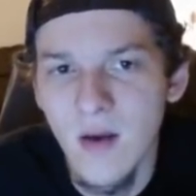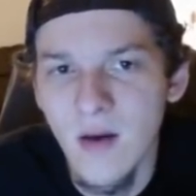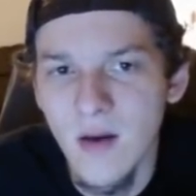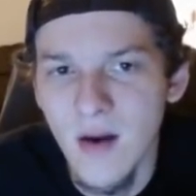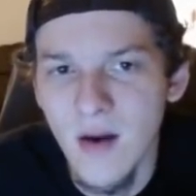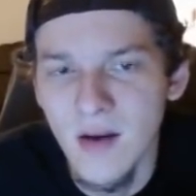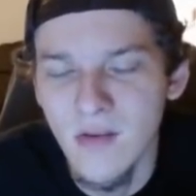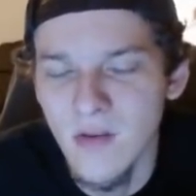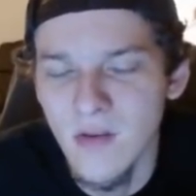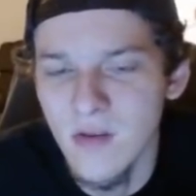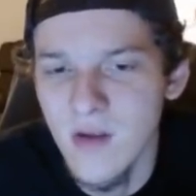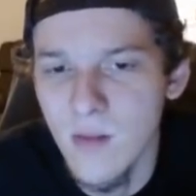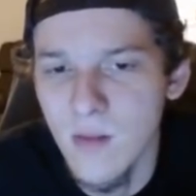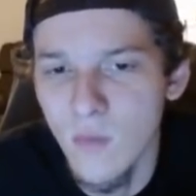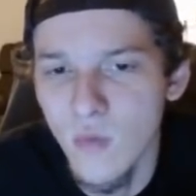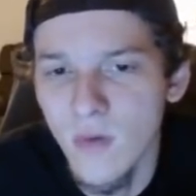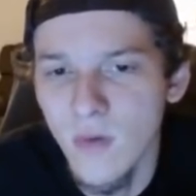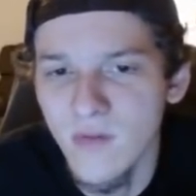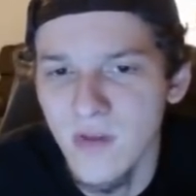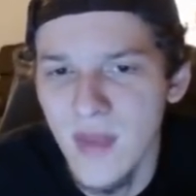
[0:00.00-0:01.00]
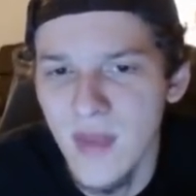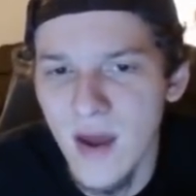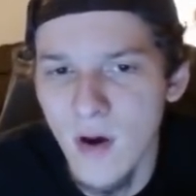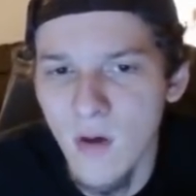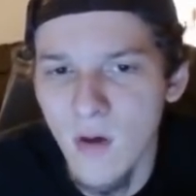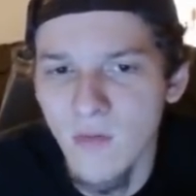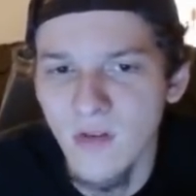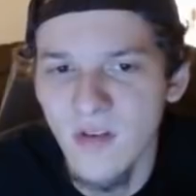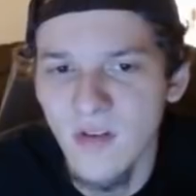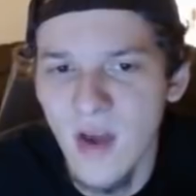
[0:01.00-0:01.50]
against the Timberwolves in that
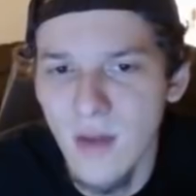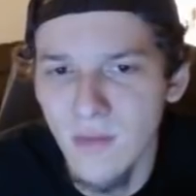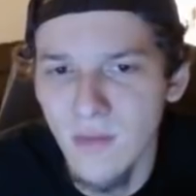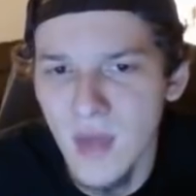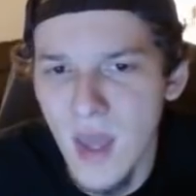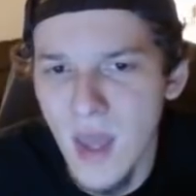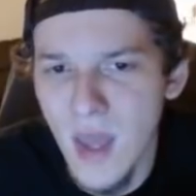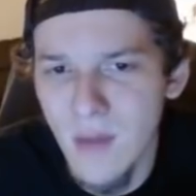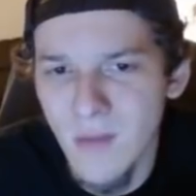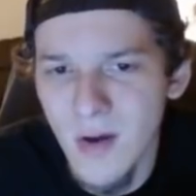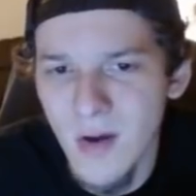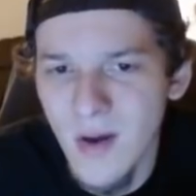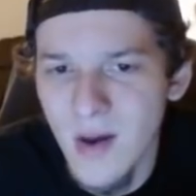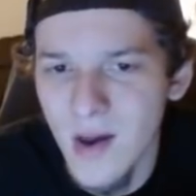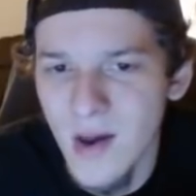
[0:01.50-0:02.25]
overtime game.